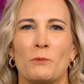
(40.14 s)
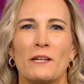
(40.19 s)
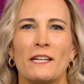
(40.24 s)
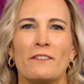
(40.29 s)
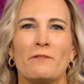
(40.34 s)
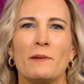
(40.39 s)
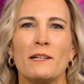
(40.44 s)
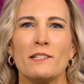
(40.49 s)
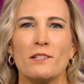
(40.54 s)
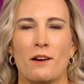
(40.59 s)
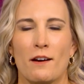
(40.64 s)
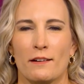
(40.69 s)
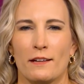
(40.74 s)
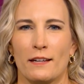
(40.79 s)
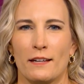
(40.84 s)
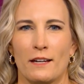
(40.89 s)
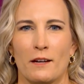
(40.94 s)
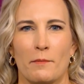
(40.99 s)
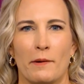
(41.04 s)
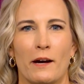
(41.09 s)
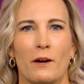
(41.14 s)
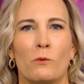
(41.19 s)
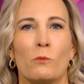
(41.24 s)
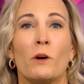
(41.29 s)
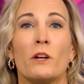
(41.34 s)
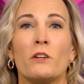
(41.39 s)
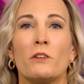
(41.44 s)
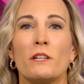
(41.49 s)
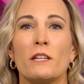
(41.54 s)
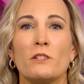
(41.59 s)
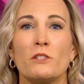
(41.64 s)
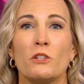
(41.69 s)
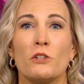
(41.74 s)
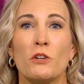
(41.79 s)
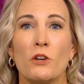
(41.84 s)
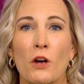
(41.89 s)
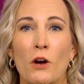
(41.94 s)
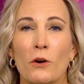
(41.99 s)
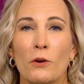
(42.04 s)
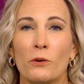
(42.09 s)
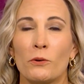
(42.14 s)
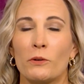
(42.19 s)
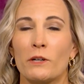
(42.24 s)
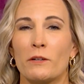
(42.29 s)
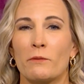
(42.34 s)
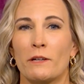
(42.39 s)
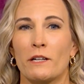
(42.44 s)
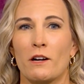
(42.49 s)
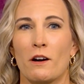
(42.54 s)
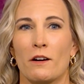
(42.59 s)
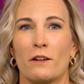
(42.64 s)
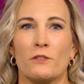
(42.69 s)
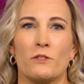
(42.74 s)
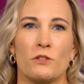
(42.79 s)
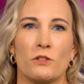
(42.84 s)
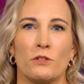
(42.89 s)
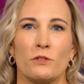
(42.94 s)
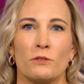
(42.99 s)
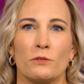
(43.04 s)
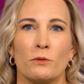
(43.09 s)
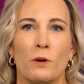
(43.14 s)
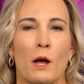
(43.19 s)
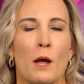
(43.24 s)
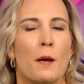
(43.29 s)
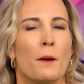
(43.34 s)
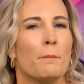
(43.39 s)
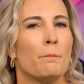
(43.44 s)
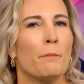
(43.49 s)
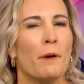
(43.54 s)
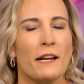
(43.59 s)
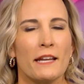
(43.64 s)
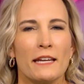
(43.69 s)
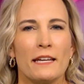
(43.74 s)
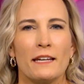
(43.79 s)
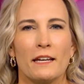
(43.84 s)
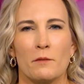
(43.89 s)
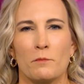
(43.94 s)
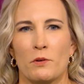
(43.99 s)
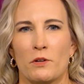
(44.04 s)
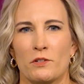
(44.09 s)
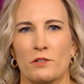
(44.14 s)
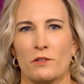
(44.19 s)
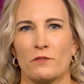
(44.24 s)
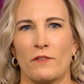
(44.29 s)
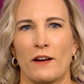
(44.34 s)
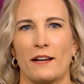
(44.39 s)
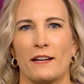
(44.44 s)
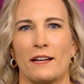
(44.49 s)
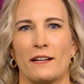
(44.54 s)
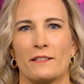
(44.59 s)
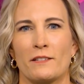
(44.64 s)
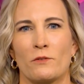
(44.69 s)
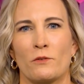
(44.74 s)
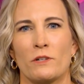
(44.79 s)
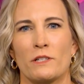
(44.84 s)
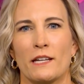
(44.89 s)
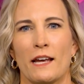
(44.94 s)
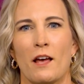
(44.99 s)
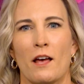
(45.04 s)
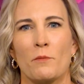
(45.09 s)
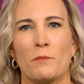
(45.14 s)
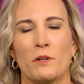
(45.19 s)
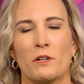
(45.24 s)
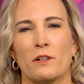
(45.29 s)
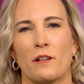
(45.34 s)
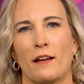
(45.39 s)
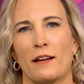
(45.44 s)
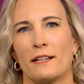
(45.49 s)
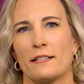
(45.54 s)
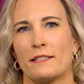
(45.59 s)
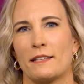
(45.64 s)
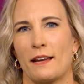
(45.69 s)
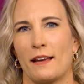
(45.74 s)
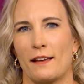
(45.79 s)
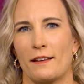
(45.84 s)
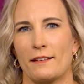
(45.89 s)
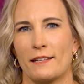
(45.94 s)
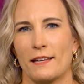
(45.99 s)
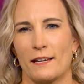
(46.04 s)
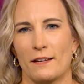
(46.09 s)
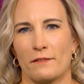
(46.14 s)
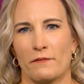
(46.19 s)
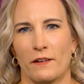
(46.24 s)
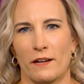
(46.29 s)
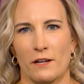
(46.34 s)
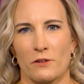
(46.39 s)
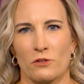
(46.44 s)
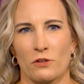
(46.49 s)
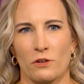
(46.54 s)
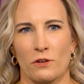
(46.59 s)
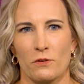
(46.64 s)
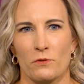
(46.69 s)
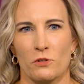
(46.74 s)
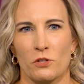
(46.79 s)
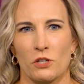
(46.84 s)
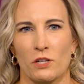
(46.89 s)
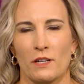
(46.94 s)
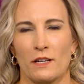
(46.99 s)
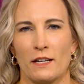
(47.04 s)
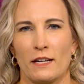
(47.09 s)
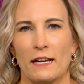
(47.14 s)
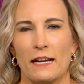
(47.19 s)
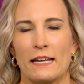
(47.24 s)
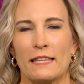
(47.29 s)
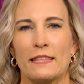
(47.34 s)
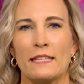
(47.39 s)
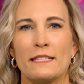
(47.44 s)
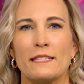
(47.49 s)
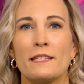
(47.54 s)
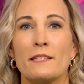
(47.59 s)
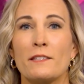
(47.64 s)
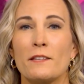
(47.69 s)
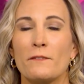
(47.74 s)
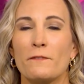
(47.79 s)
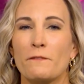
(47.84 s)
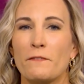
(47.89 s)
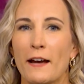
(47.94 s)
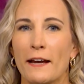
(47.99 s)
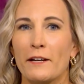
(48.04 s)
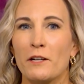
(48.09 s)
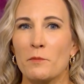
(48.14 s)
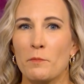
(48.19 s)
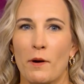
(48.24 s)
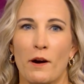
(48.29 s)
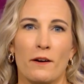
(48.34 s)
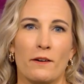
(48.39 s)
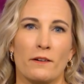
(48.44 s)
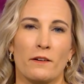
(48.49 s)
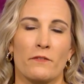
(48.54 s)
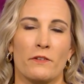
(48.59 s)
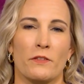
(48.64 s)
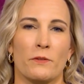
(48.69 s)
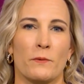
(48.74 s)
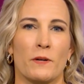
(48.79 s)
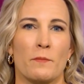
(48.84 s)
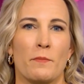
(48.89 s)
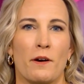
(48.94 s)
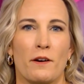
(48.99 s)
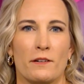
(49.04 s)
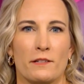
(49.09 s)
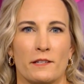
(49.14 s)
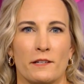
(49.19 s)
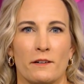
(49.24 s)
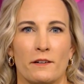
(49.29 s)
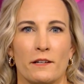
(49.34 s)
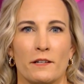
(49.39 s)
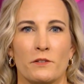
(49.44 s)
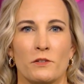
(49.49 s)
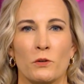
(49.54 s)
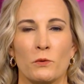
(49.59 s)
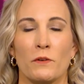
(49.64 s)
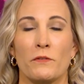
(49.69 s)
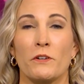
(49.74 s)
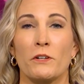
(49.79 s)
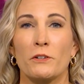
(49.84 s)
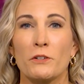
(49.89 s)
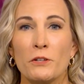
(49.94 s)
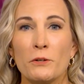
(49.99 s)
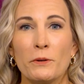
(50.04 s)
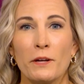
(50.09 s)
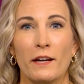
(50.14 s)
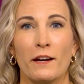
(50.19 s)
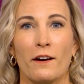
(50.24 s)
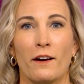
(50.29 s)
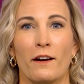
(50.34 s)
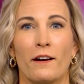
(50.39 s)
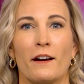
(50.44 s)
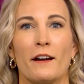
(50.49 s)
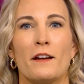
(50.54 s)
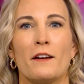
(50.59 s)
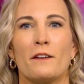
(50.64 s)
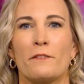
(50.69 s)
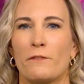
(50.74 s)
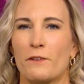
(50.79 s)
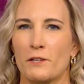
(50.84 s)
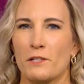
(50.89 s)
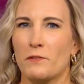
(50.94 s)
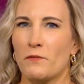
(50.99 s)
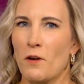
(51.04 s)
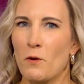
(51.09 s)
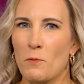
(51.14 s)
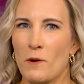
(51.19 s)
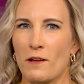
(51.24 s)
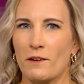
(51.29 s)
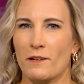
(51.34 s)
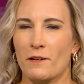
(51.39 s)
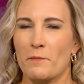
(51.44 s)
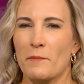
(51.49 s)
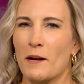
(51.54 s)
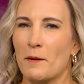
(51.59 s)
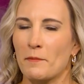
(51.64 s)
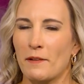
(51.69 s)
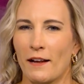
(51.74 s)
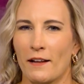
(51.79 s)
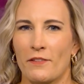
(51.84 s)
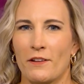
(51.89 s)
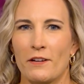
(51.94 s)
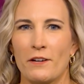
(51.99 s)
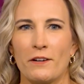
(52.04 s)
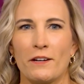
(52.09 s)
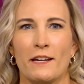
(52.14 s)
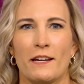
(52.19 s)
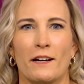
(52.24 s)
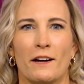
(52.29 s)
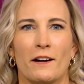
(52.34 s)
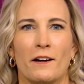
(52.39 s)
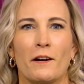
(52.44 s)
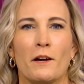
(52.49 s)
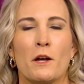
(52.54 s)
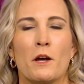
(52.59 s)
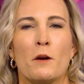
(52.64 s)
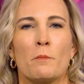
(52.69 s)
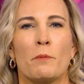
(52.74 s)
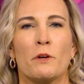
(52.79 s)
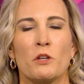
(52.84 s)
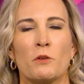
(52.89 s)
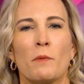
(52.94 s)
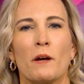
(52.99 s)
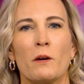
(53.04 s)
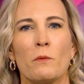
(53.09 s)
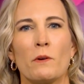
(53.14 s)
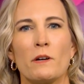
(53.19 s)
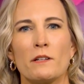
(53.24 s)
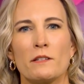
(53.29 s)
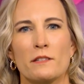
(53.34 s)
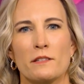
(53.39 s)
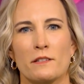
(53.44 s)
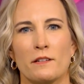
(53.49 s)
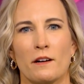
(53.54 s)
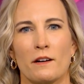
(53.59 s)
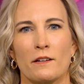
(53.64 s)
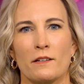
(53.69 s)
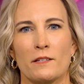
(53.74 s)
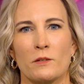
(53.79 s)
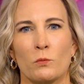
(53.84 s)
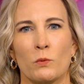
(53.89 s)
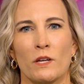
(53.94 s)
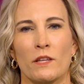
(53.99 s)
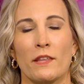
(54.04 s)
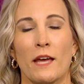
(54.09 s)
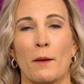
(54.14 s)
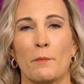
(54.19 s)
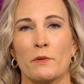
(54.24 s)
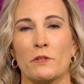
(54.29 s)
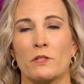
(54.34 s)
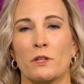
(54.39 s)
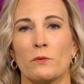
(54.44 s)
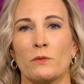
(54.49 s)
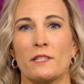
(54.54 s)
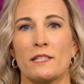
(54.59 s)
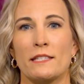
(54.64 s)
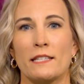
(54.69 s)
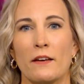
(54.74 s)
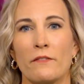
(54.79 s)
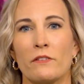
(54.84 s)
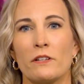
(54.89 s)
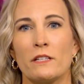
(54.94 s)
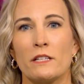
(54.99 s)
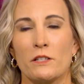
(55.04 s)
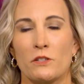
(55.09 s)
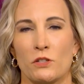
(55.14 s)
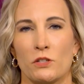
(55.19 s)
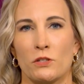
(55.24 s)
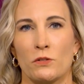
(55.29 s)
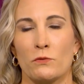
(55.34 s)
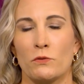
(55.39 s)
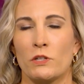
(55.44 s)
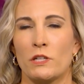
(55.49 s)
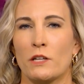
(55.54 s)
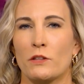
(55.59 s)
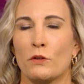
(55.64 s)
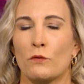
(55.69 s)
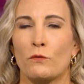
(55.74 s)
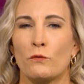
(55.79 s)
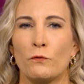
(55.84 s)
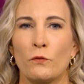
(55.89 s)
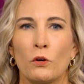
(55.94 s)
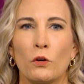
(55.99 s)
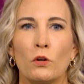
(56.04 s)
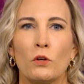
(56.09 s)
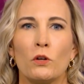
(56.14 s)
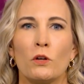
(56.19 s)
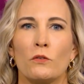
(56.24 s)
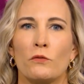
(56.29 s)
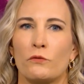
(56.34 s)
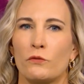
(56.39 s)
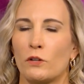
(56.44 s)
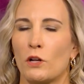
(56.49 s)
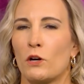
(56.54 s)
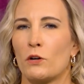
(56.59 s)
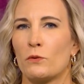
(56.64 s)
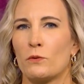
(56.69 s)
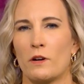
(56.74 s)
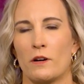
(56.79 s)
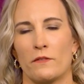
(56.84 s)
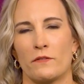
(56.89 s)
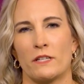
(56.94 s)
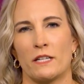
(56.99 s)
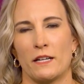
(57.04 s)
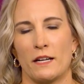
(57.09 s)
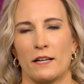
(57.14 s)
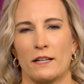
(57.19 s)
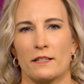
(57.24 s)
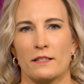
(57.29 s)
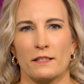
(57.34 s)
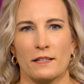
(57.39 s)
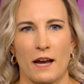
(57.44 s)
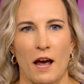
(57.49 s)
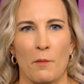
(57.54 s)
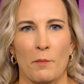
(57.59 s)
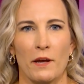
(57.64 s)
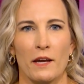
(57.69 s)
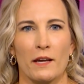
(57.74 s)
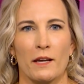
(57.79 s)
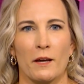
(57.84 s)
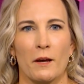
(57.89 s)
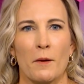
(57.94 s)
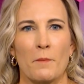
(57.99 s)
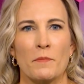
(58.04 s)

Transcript: we have been talking about what you need to know in regard to money and personal finance in order to help your clients as a financial coach. This is the final part of a three-part series. So if you're new here, first of all, welcome, and I'm glad that you're here, but you might want to start with episode 72 to get the full flow of today's topic.